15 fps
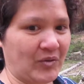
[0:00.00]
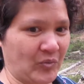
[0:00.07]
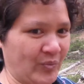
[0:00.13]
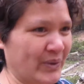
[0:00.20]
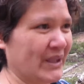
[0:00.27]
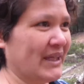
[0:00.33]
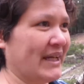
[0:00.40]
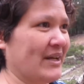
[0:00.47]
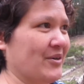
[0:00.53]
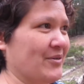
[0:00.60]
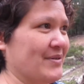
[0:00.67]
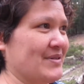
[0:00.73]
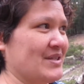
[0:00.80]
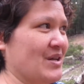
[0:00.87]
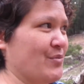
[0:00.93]
being out
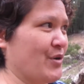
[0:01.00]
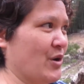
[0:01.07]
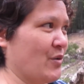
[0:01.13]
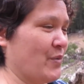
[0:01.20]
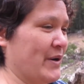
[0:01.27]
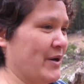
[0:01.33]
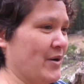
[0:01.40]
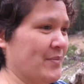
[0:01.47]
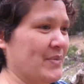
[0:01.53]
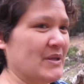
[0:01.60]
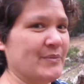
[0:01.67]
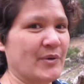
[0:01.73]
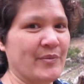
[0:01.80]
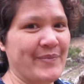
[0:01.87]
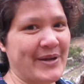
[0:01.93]
somewhere where
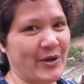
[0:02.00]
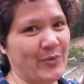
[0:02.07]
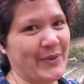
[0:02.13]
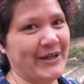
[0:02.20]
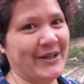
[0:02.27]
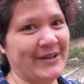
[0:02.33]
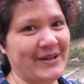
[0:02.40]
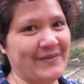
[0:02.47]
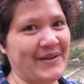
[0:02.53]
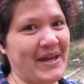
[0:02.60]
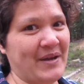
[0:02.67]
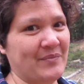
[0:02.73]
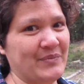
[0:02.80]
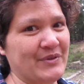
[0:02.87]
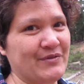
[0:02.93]
people may or may not have
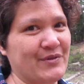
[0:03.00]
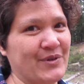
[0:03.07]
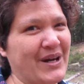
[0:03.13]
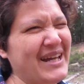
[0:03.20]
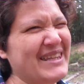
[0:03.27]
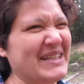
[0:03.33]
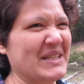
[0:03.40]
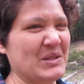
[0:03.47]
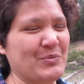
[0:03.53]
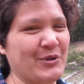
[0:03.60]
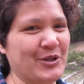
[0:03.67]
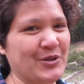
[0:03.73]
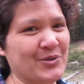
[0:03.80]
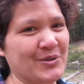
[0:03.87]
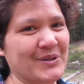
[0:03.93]
camped before. I think it's
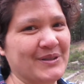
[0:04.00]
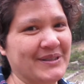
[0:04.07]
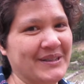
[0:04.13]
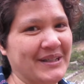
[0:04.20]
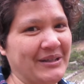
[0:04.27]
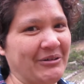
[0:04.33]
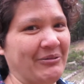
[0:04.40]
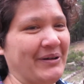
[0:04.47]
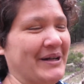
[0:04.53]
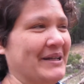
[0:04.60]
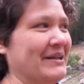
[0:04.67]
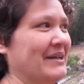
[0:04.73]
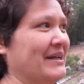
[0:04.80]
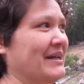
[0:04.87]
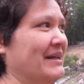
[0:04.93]
pretty cool, right?
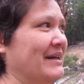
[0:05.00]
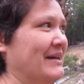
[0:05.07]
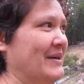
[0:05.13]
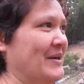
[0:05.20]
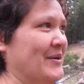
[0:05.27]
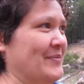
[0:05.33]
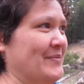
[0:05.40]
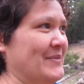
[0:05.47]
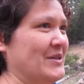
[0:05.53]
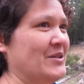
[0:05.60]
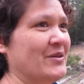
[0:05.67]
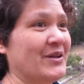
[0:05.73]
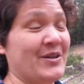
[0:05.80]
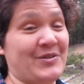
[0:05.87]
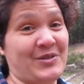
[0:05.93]

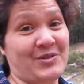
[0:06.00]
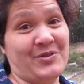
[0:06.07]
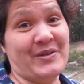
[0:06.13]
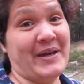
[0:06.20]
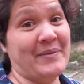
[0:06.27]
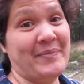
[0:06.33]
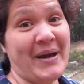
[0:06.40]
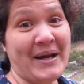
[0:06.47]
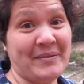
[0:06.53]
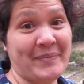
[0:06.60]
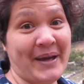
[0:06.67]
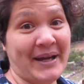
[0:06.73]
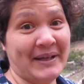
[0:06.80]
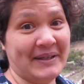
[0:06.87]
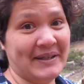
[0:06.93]
You can also do that
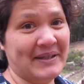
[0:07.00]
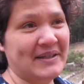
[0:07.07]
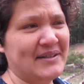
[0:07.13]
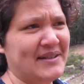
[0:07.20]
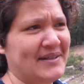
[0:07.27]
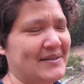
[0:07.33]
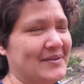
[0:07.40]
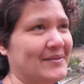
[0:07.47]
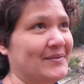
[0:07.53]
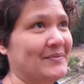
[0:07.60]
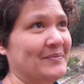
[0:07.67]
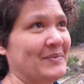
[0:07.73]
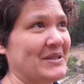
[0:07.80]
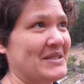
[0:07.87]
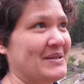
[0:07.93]
backpacking,
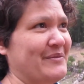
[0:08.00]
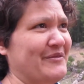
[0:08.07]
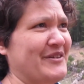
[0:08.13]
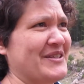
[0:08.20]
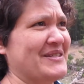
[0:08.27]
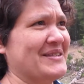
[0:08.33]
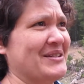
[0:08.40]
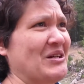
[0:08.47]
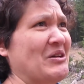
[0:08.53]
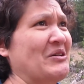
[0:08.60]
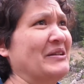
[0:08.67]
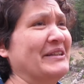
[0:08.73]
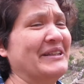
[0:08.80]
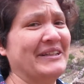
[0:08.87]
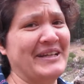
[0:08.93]
but some of us are
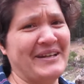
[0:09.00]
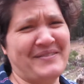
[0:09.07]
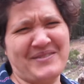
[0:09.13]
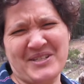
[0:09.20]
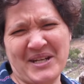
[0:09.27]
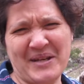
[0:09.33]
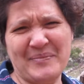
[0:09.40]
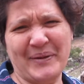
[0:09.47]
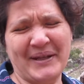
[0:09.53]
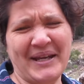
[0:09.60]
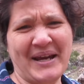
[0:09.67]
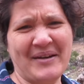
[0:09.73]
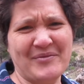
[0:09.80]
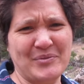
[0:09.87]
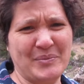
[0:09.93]
a little out of shape and
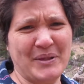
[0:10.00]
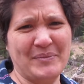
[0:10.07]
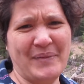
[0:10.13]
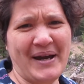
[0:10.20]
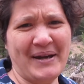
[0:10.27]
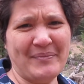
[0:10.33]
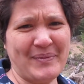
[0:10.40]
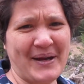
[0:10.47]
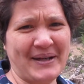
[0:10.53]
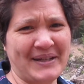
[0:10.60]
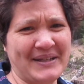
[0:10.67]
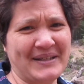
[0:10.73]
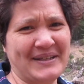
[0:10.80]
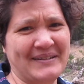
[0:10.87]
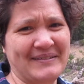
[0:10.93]
haven't been
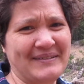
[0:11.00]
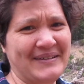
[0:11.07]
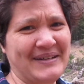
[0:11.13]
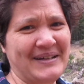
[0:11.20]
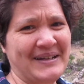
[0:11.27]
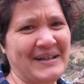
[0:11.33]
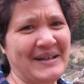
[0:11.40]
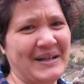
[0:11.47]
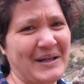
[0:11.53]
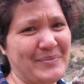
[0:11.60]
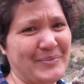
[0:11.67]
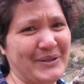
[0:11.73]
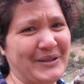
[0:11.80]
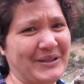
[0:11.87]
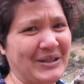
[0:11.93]
backpacking in a
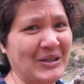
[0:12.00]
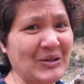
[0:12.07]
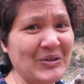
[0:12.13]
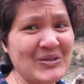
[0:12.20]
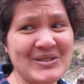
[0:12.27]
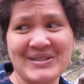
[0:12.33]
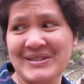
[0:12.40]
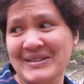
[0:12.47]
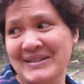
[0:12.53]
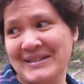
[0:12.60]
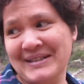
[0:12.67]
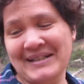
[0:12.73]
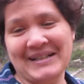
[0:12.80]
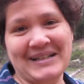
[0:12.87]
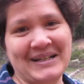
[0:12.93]
couple of years.
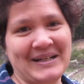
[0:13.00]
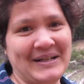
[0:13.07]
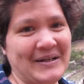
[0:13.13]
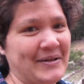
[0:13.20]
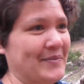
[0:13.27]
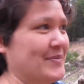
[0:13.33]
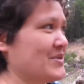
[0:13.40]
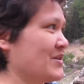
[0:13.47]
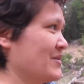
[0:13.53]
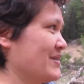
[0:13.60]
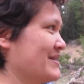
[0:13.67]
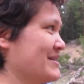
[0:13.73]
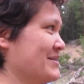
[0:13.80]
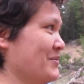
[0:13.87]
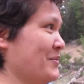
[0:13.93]
So
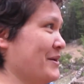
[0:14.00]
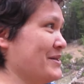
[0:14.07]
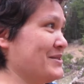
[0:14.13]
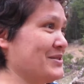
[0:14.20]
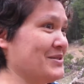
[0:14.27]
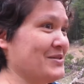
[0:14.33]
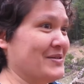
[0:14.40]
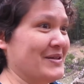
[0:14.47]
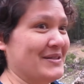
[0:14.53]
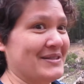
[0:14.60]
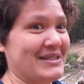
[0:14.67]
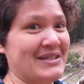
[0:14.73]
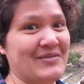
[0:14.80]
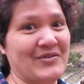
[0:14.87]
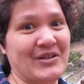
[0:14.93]
this is a way to do this
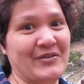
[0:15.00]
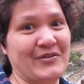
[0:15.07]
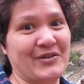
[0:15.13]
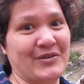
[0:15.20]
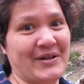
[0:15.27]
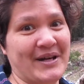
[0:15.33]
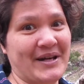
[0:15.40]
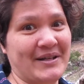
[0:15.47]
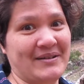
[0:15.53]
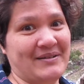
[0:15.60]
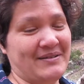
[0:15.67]
even if you're not